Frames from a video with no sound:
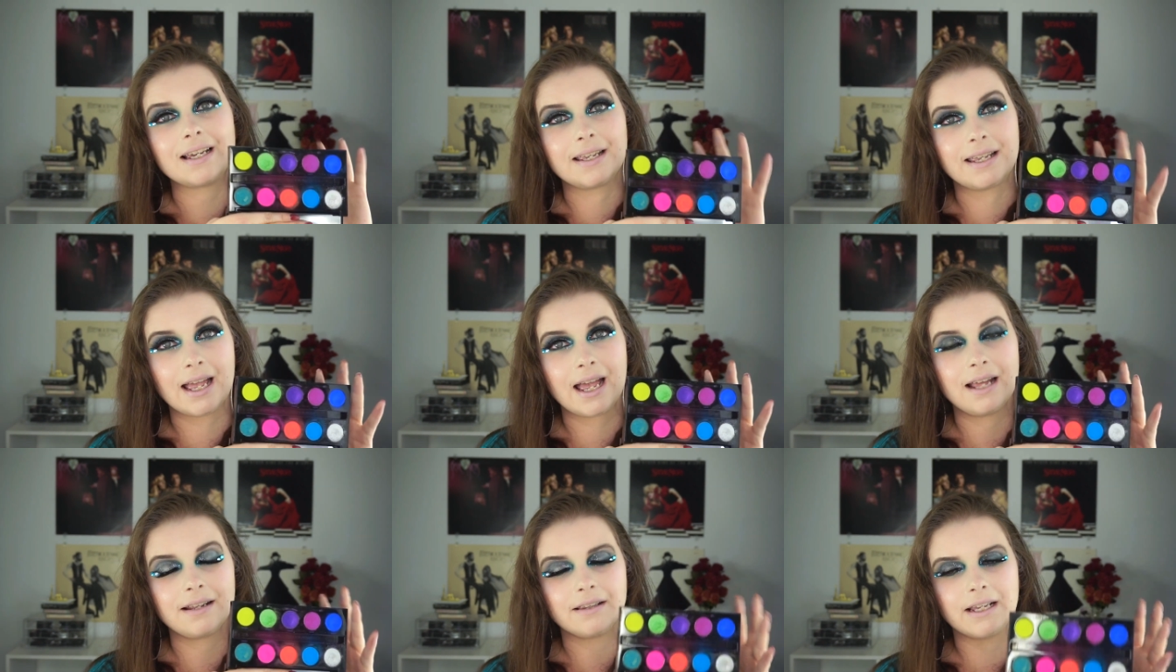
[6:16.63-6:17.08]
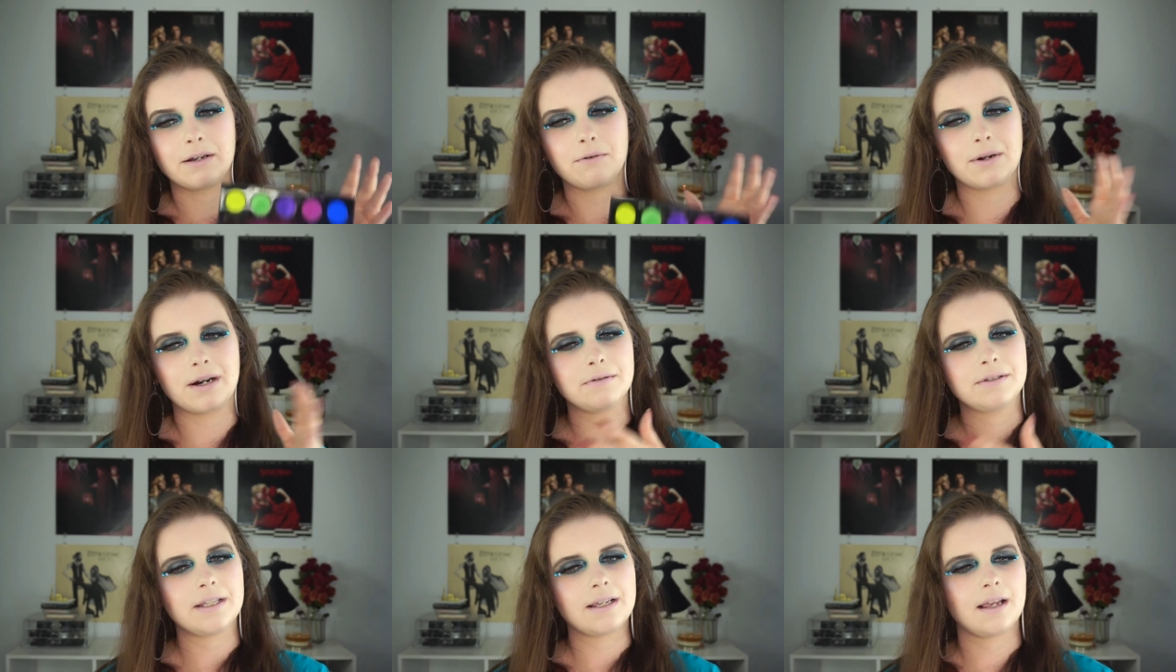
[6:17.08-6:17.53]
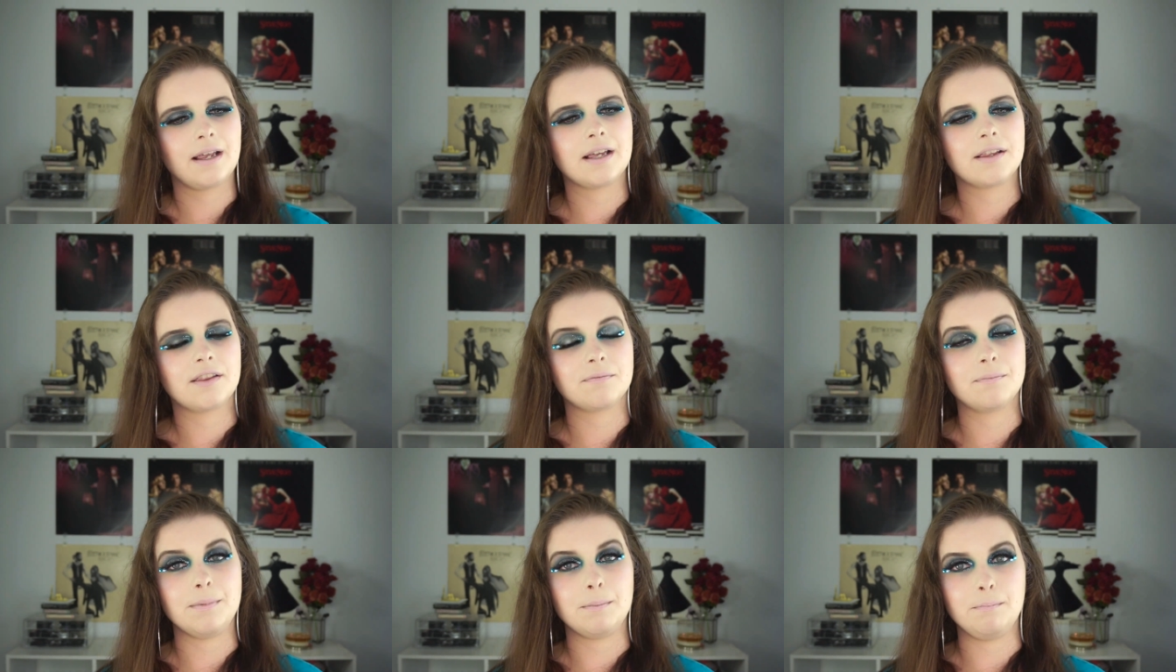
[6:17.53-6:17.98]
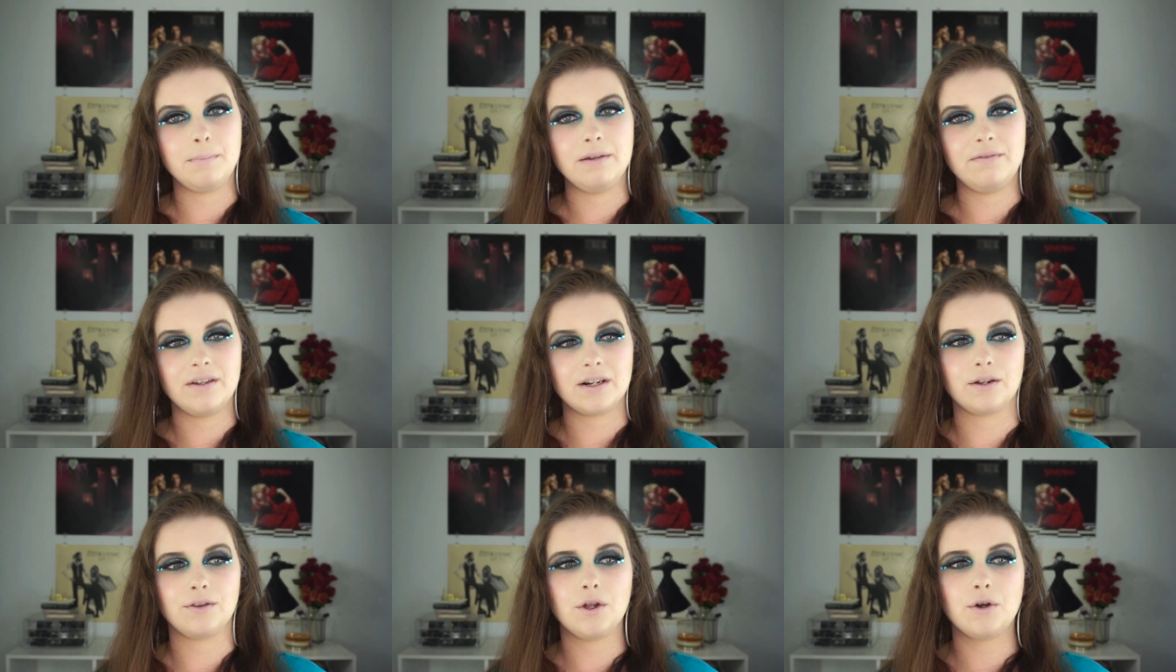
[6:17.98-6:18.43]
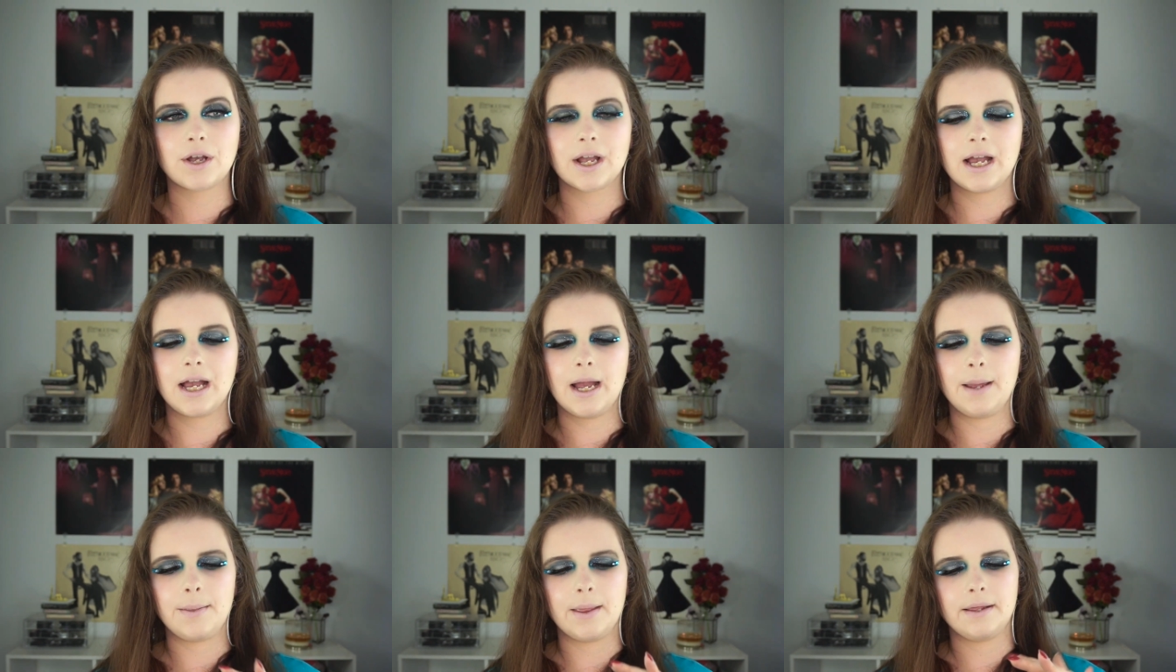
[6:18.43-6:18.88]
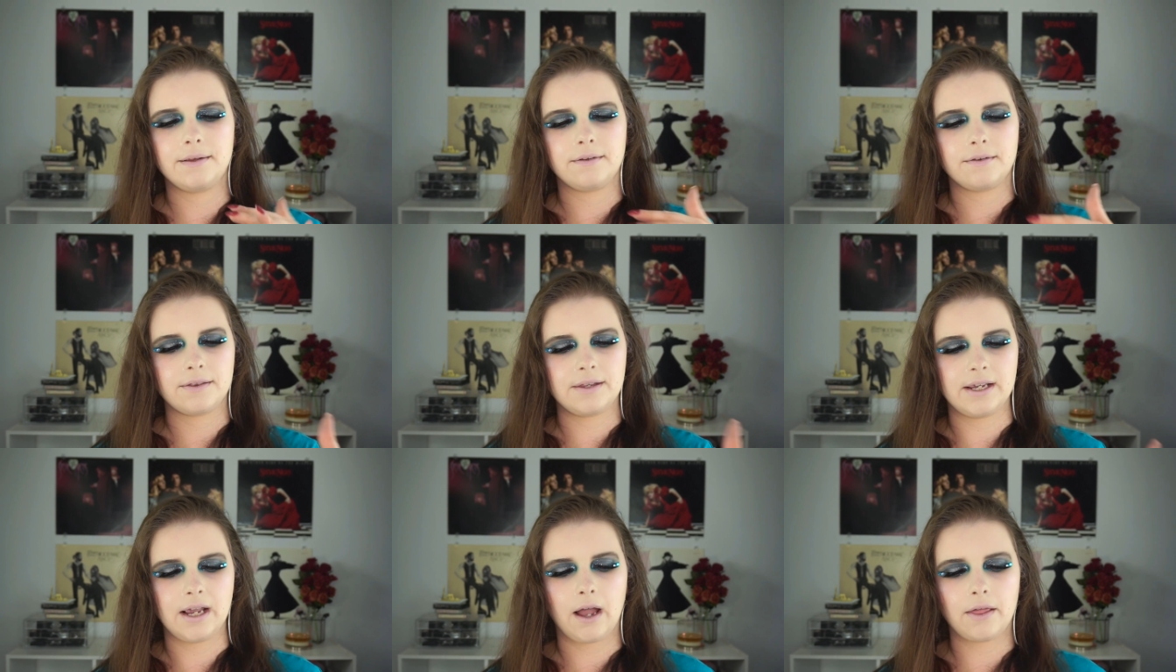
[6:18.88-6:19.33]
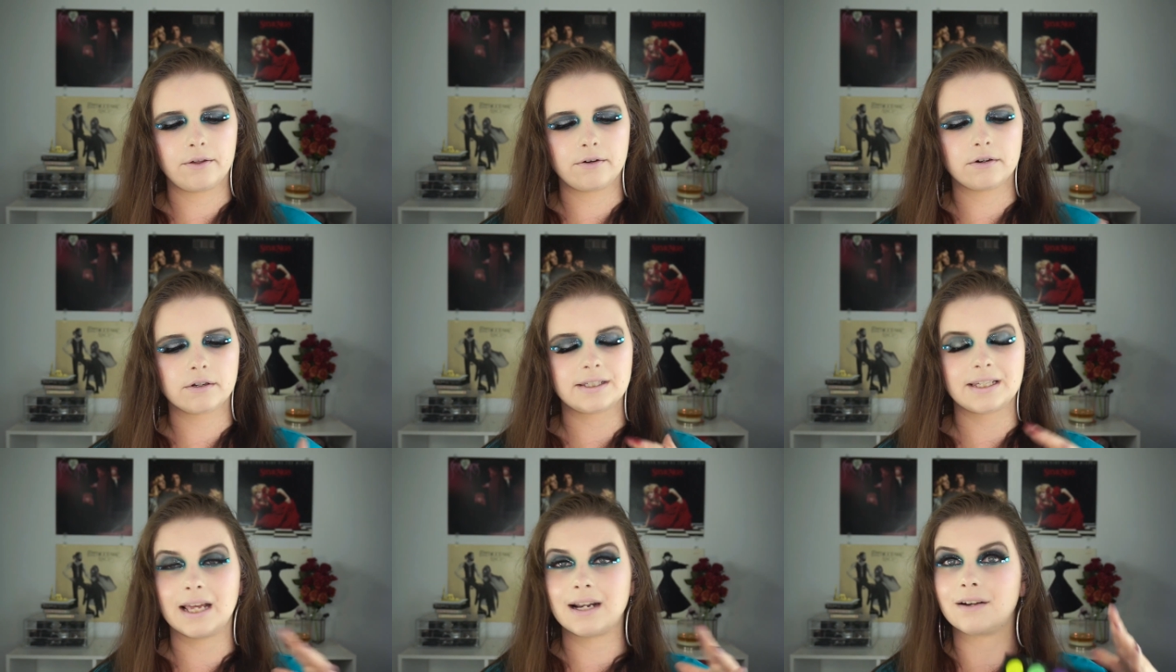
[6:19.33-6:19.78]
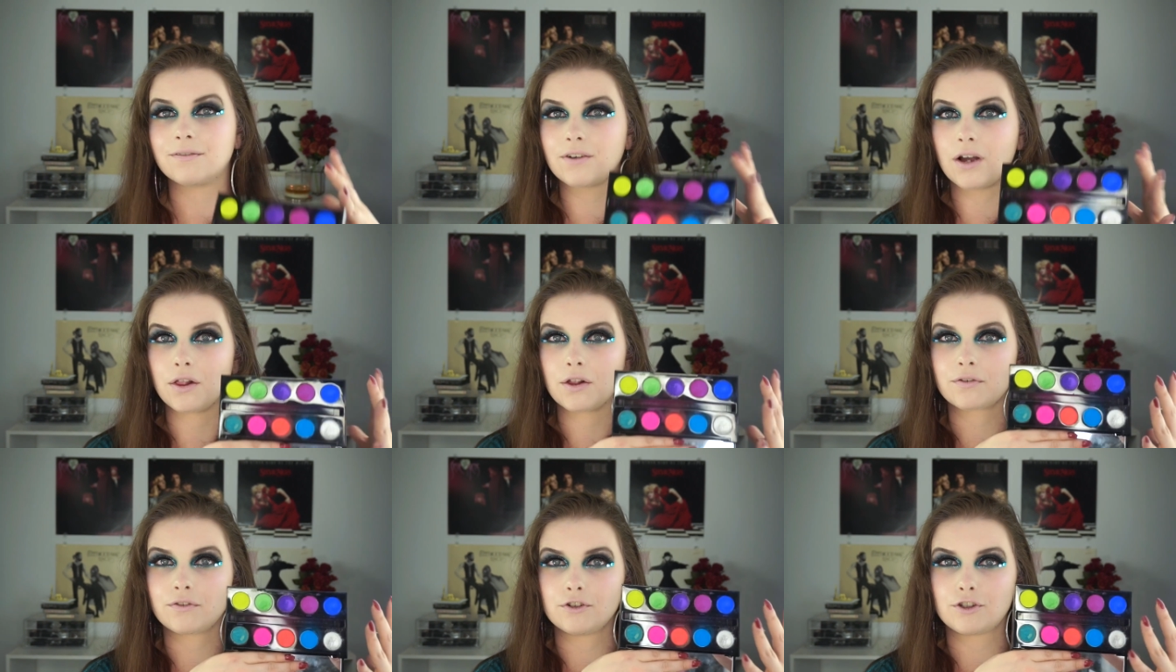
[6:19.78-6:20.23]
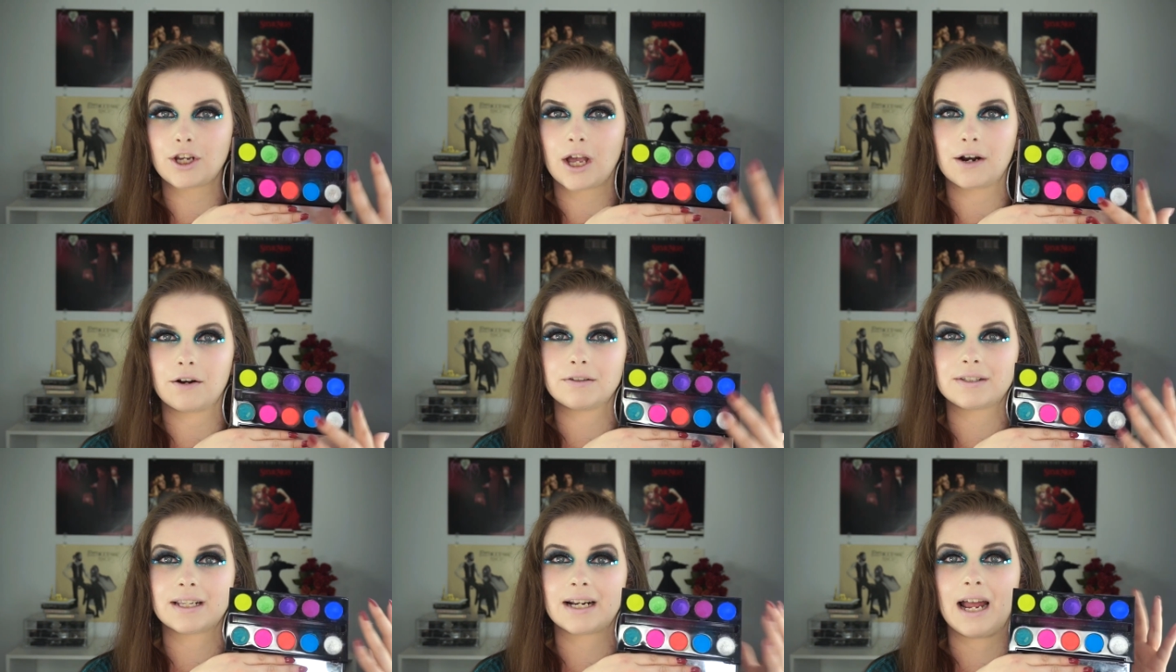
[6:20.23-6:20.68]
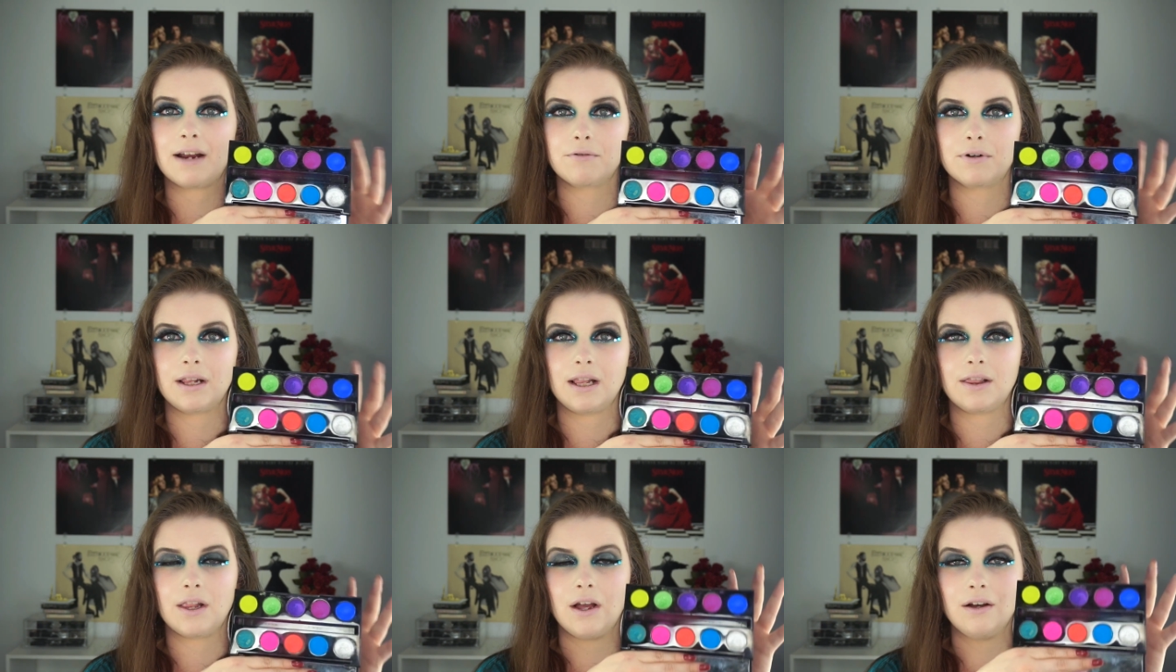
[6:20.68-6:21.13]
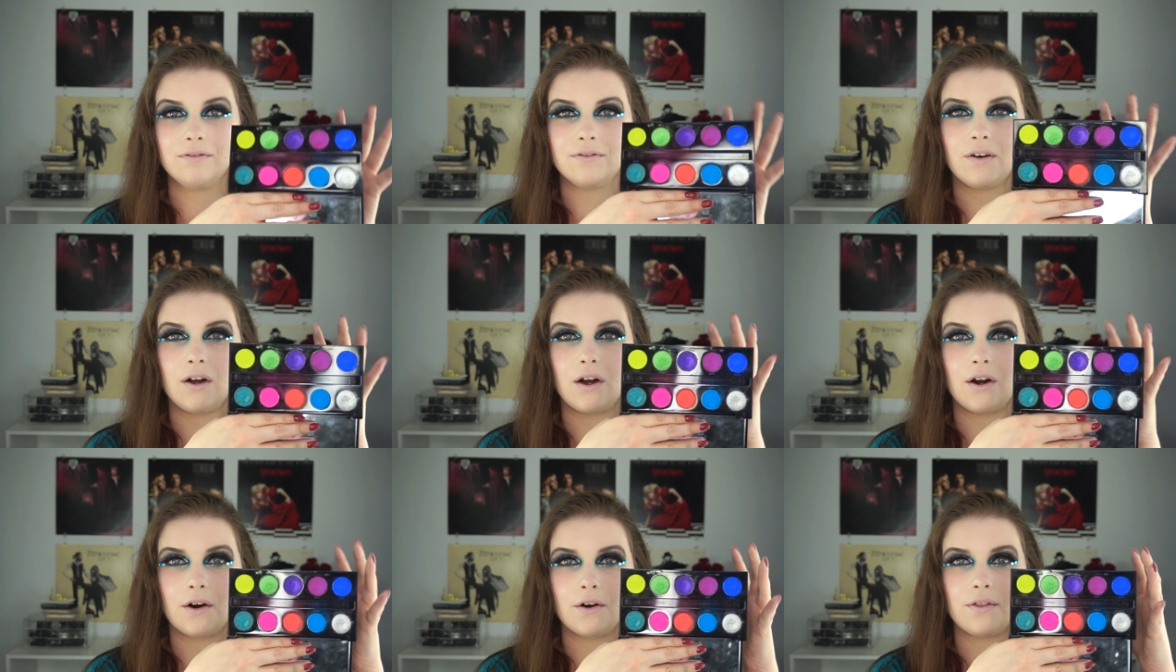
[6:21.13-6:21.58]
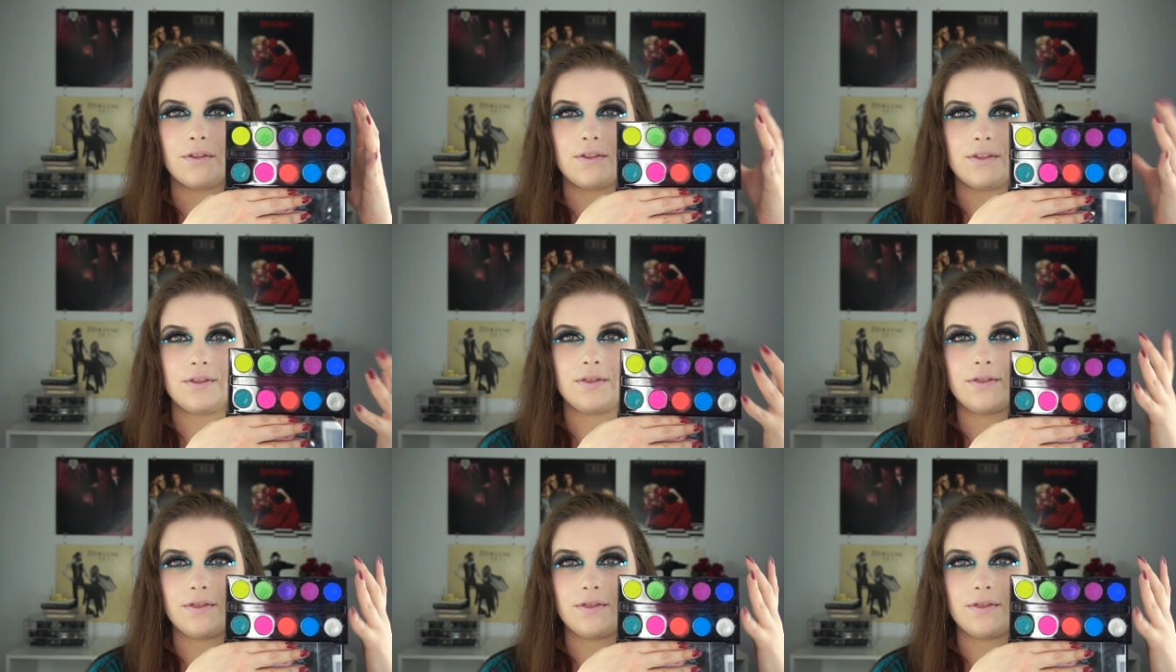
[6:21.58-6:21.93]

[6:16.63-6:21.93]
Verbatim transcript: Again, like when I was thinking of the Mi Vida Loca, and then the other set of colorful shadows that I really love are